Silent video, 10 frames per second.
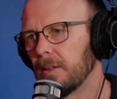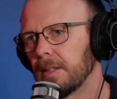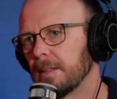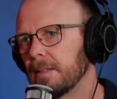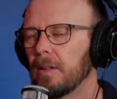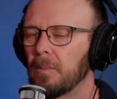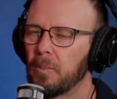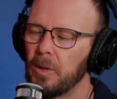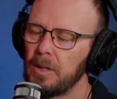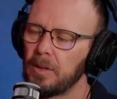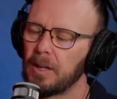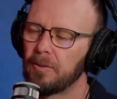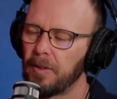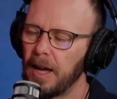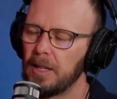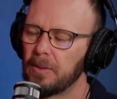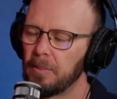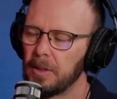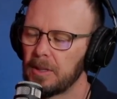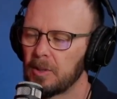Like, when you think of failure in a
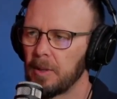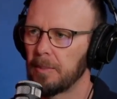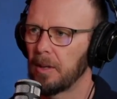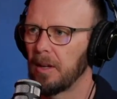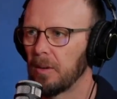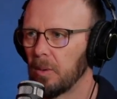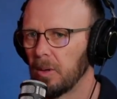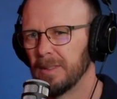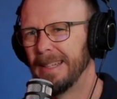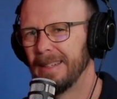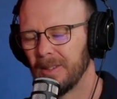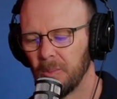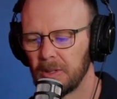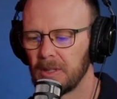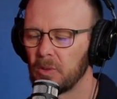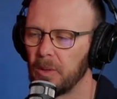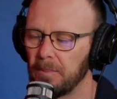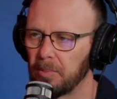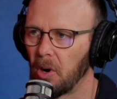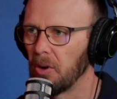business, people are like, well, the business
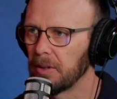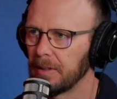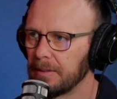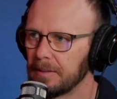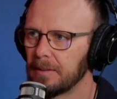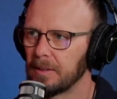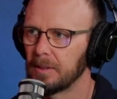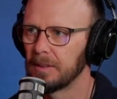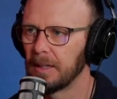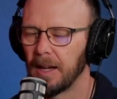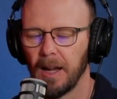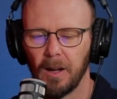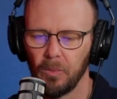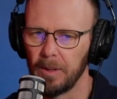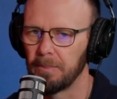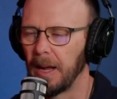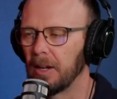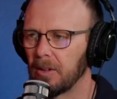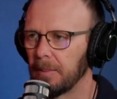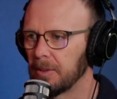went broke, it went
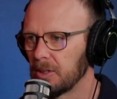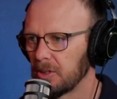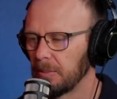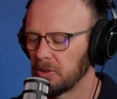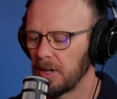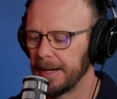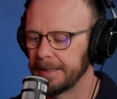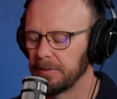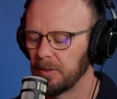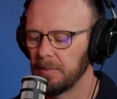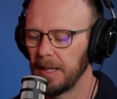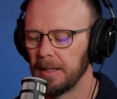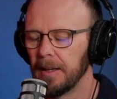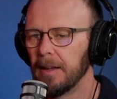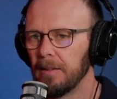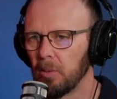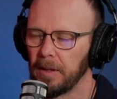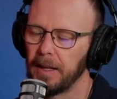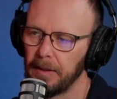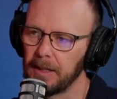bankrupt, it stopped trading. And for me, well,
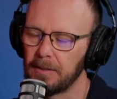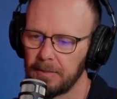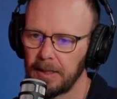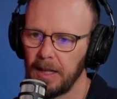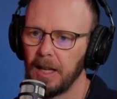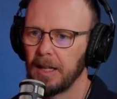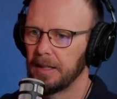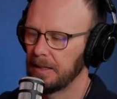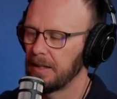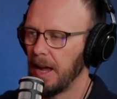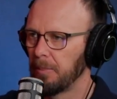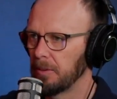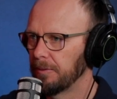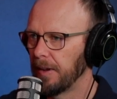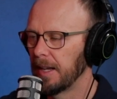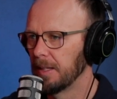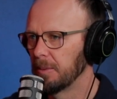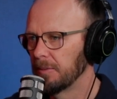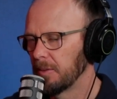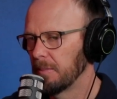that's clearly an example of failure,
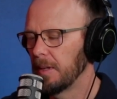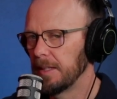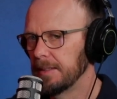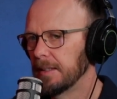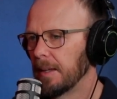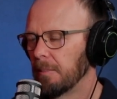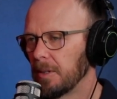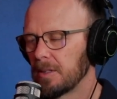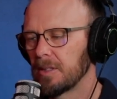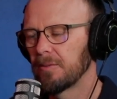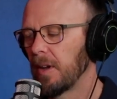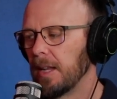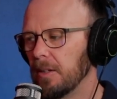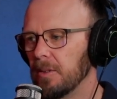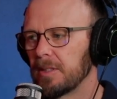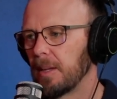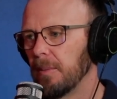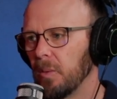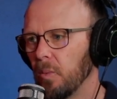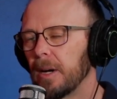but for me, business failure is
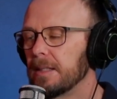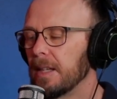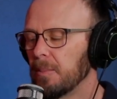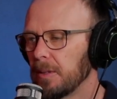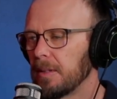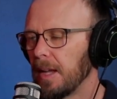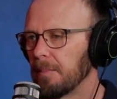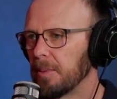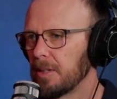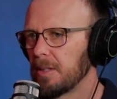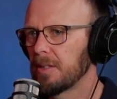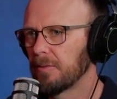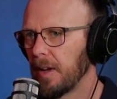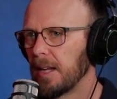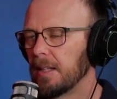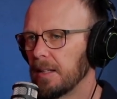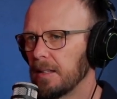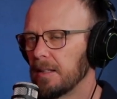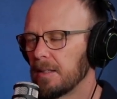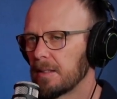something way deeper than that. Business failure
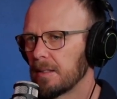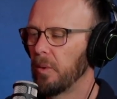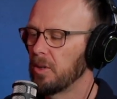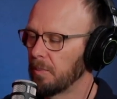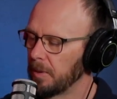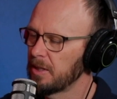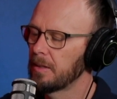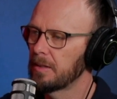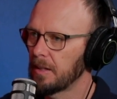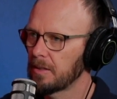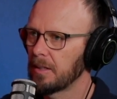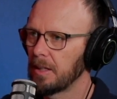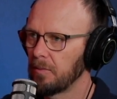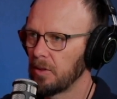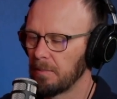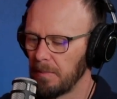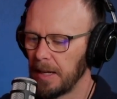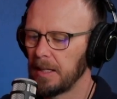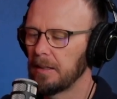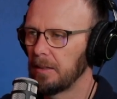is when your business doesn't give you the
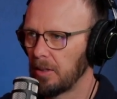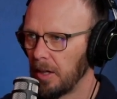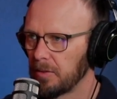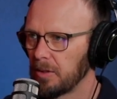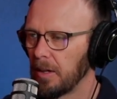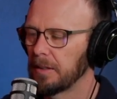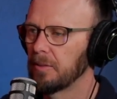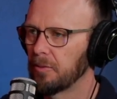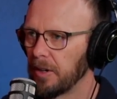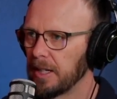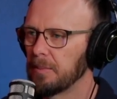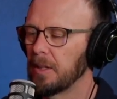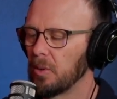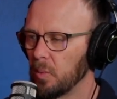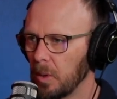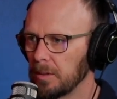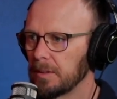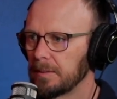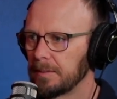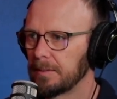money, the lifestyle, and the freedom that you want.
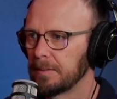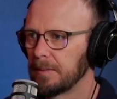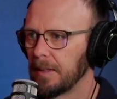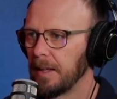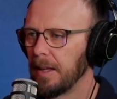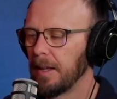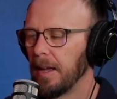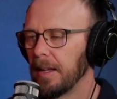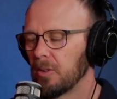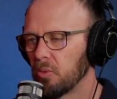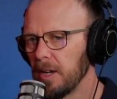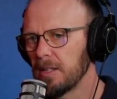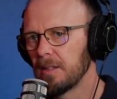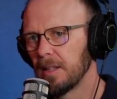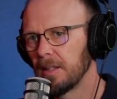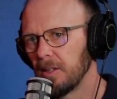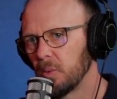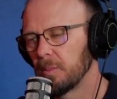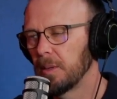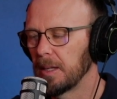And the reason that you
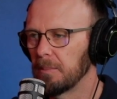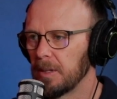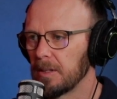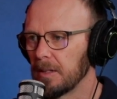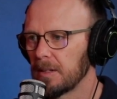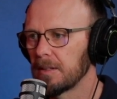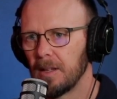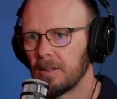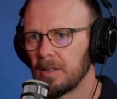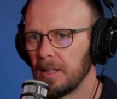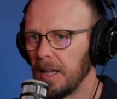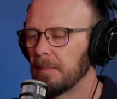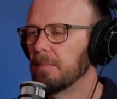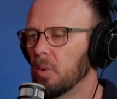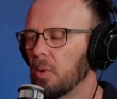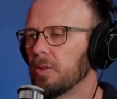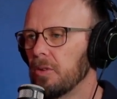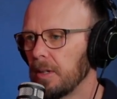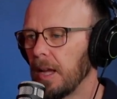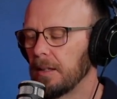would be in business is to get more than
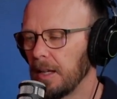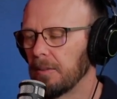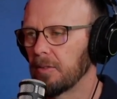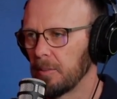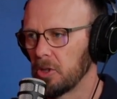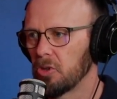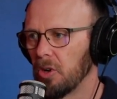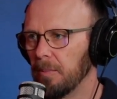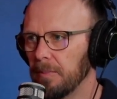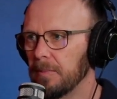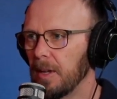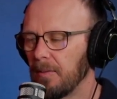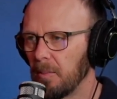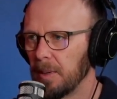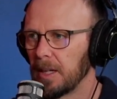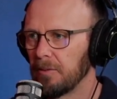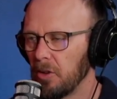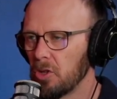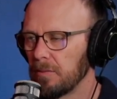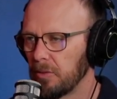you can get from a job. You have a bigger
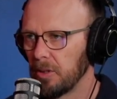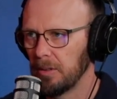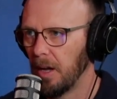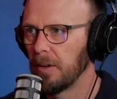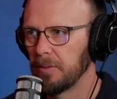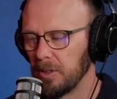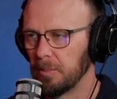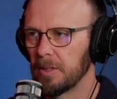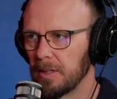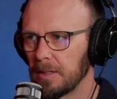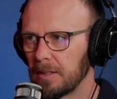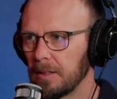vision for your life and your business.